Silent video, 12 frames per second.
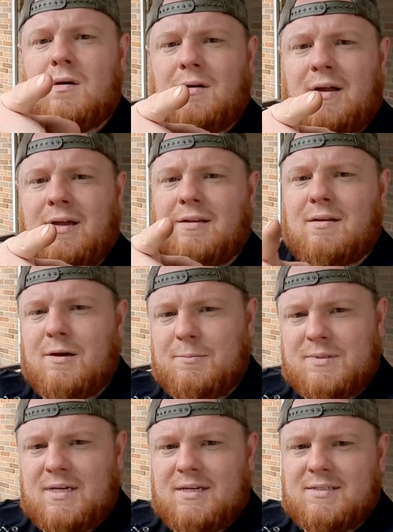Alright,
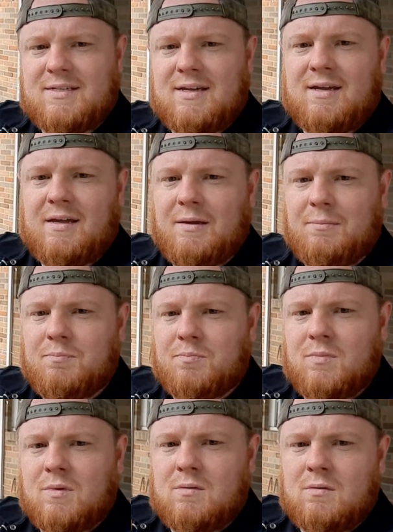update time.
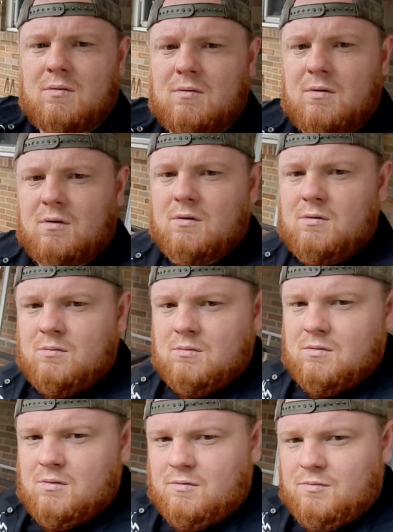So,
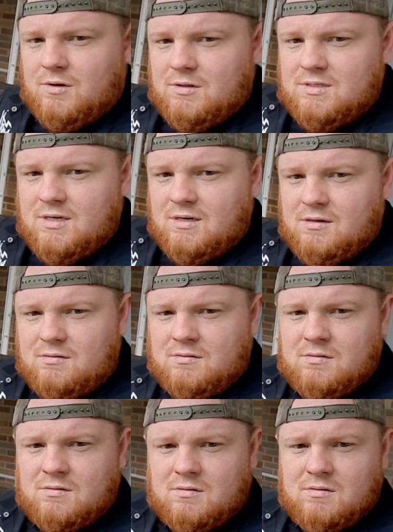if you can tell,